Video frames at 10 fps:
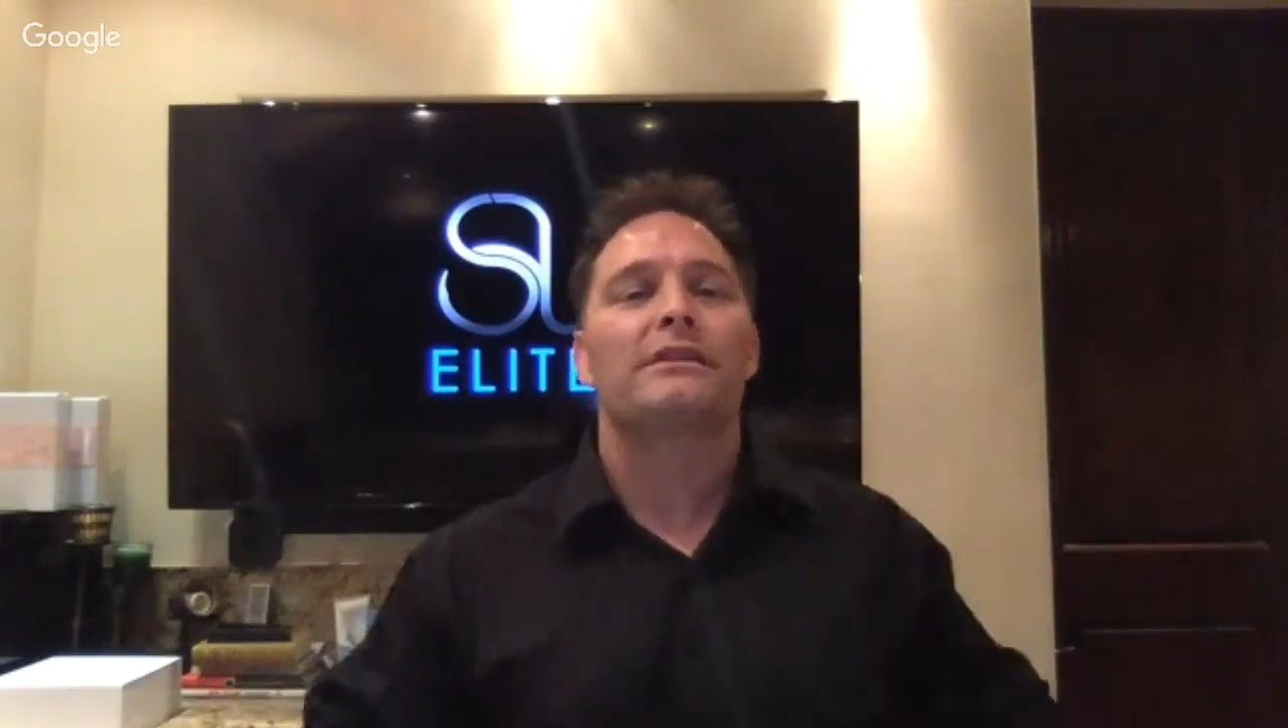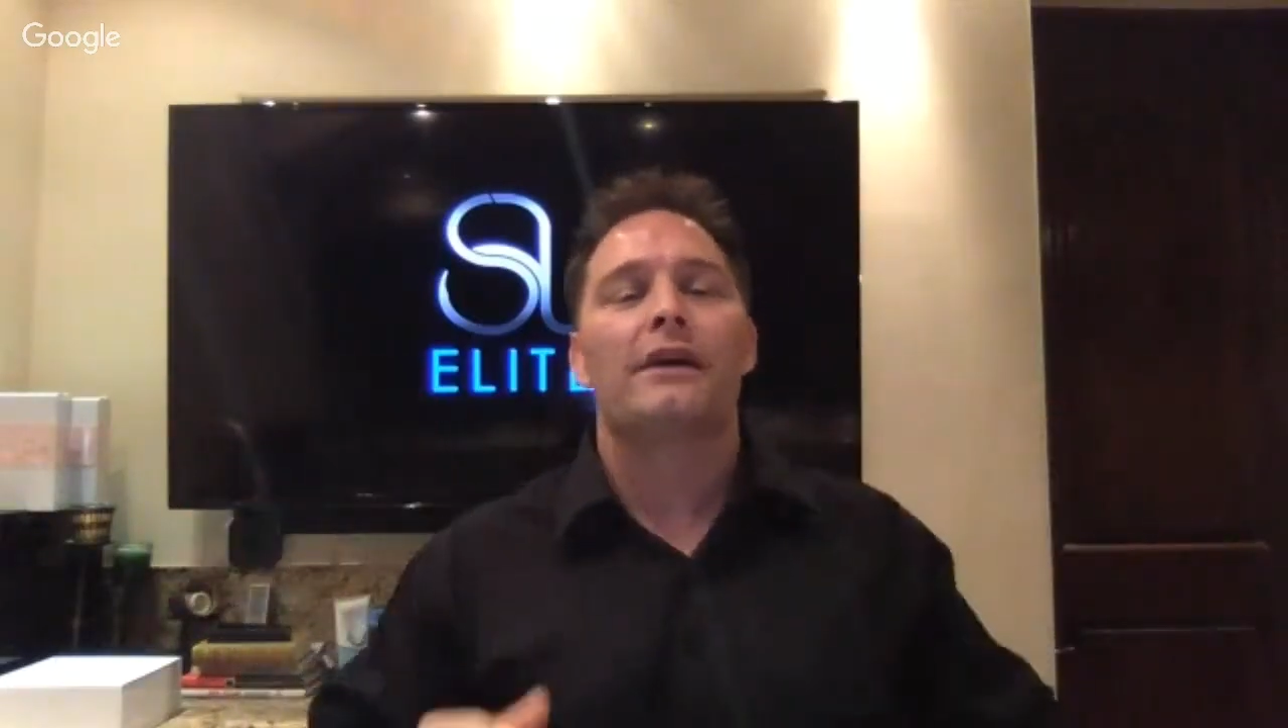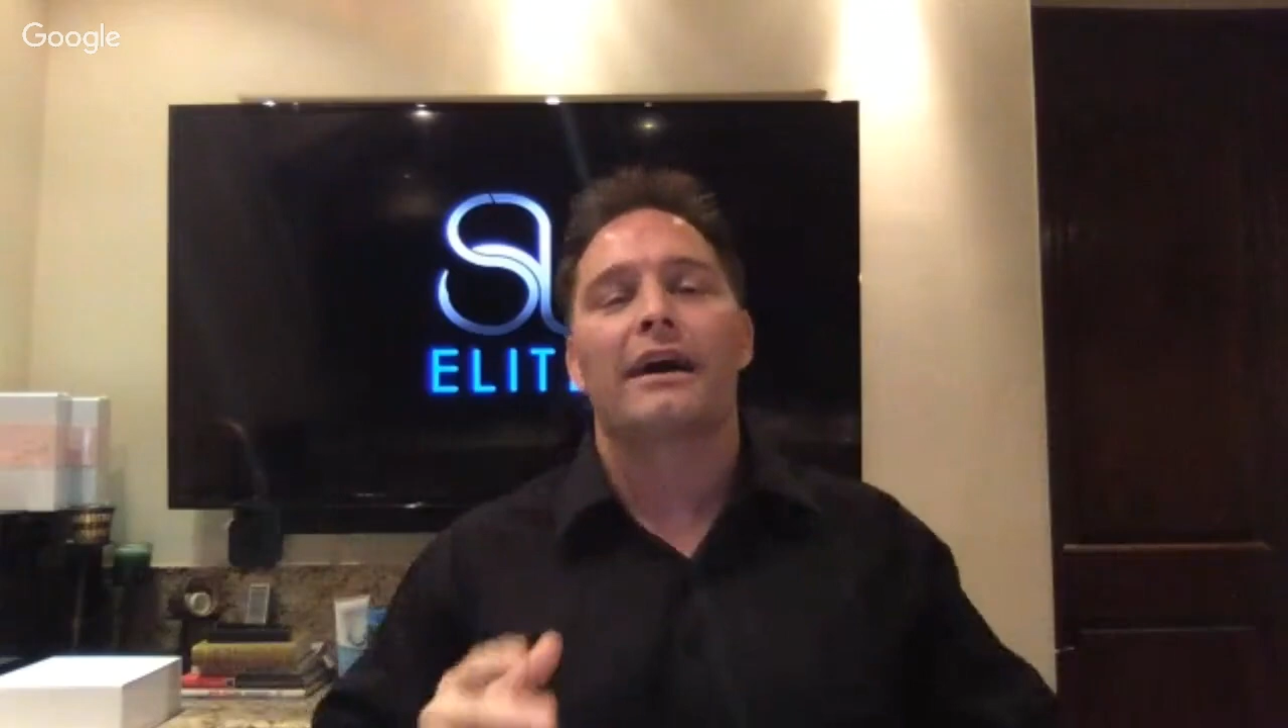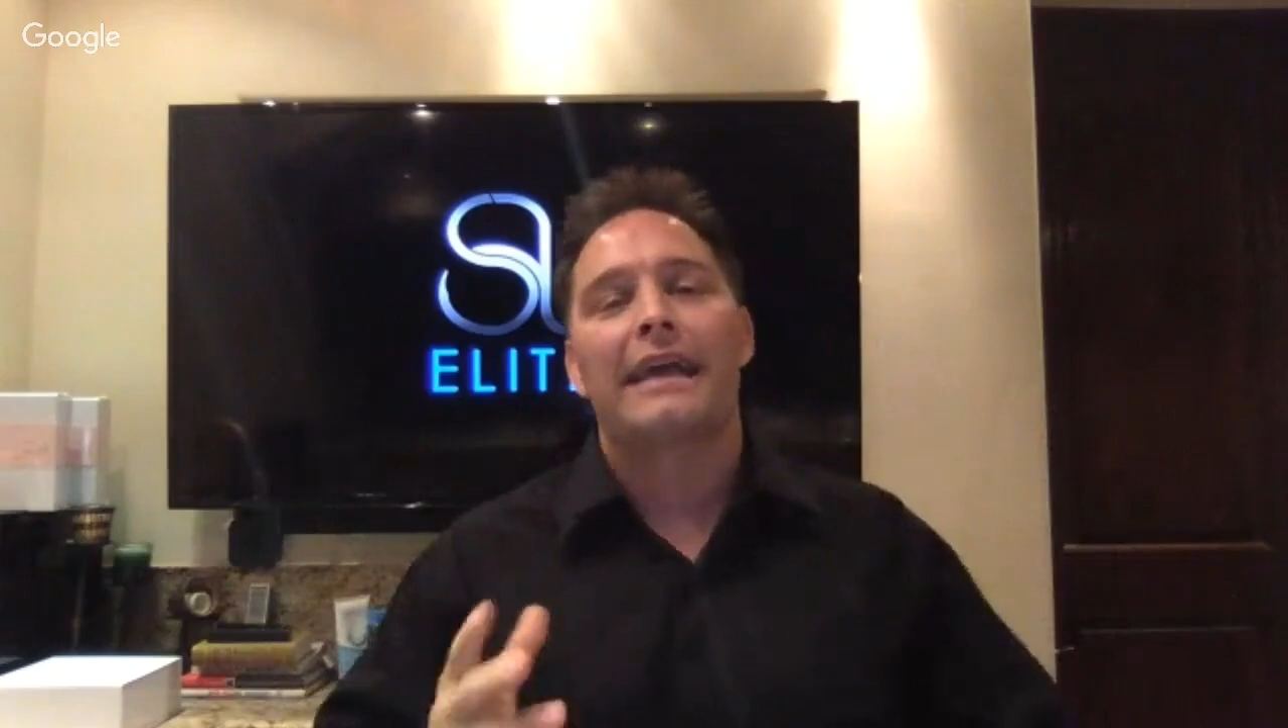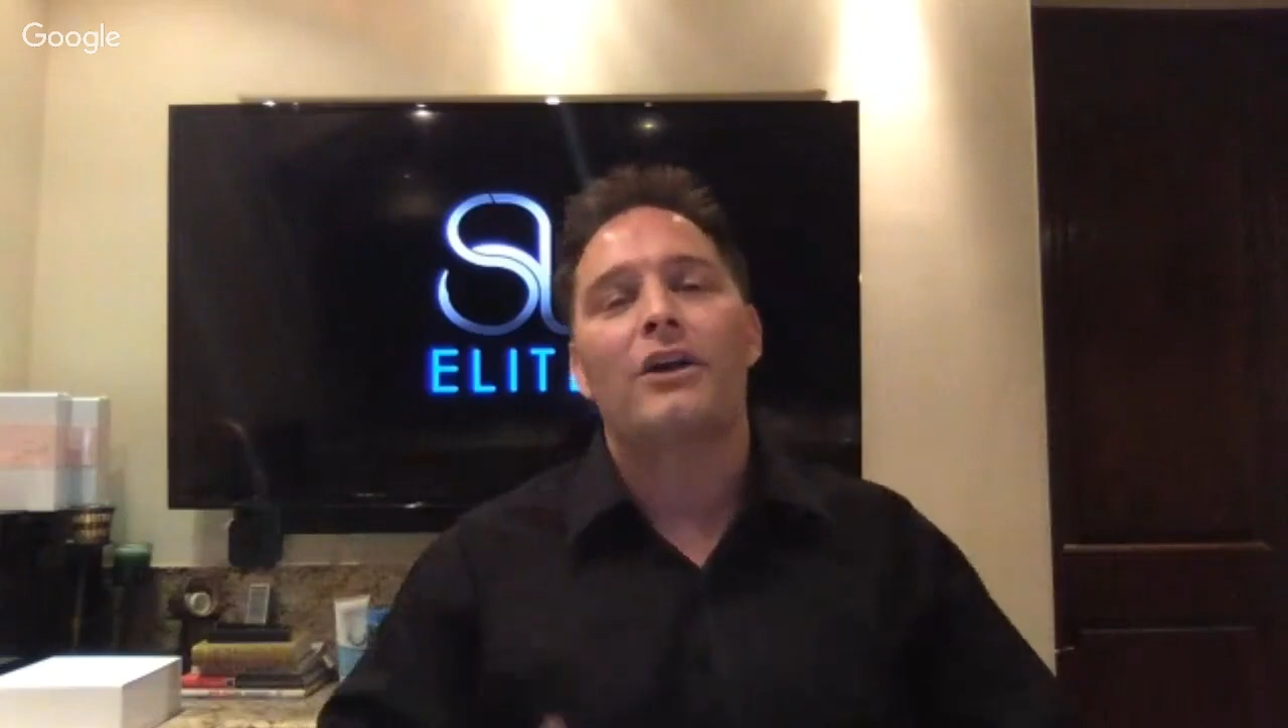
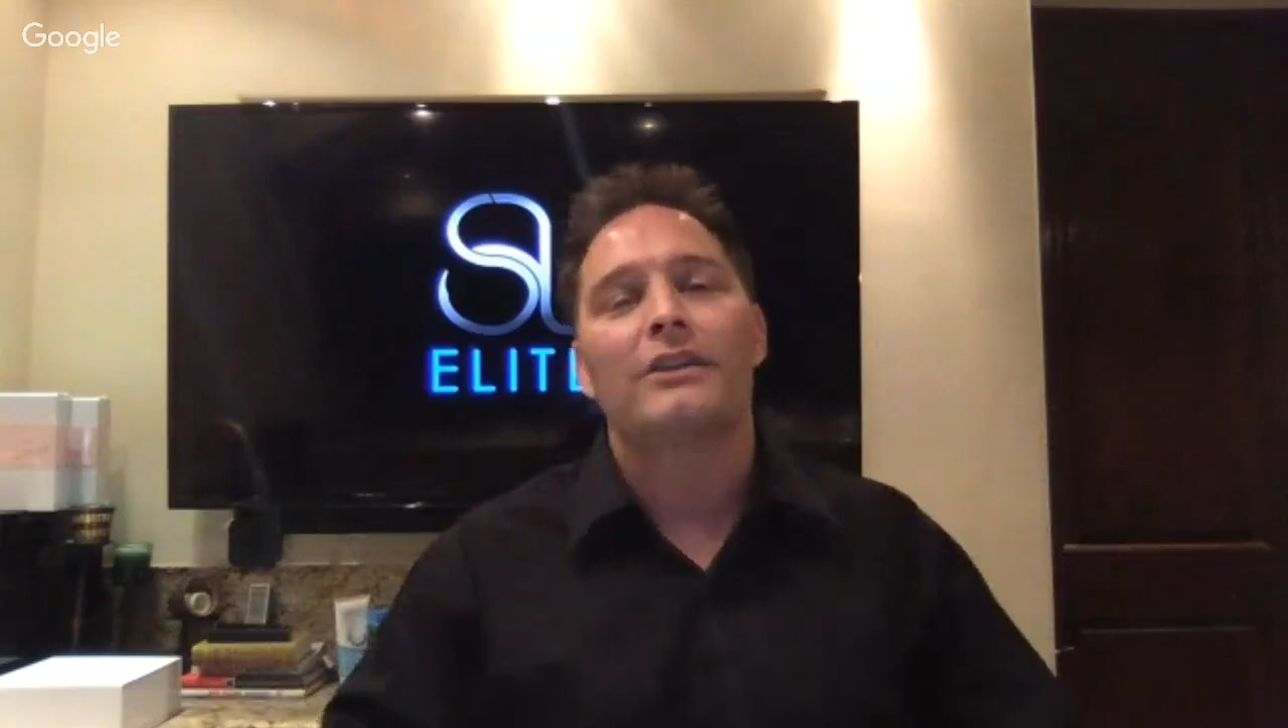gal named